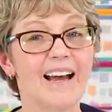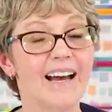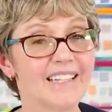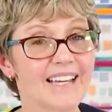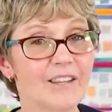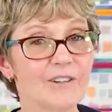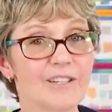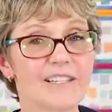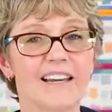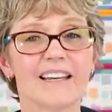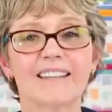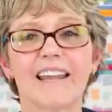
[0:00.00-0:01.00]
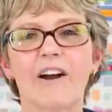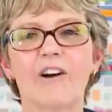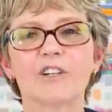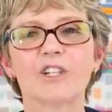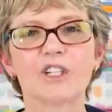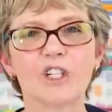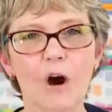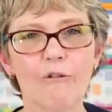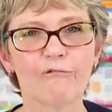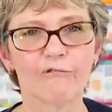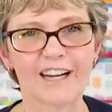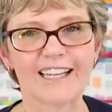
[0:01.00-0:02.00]
Another said, they are so
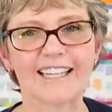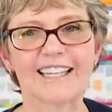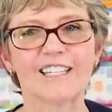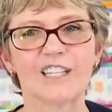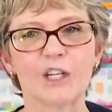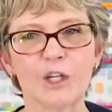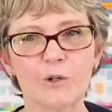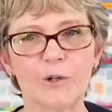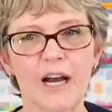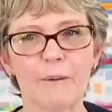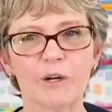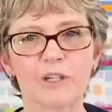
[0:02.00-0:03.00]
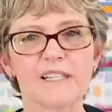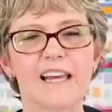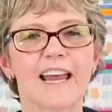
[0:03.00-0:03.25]
friendly to newcomers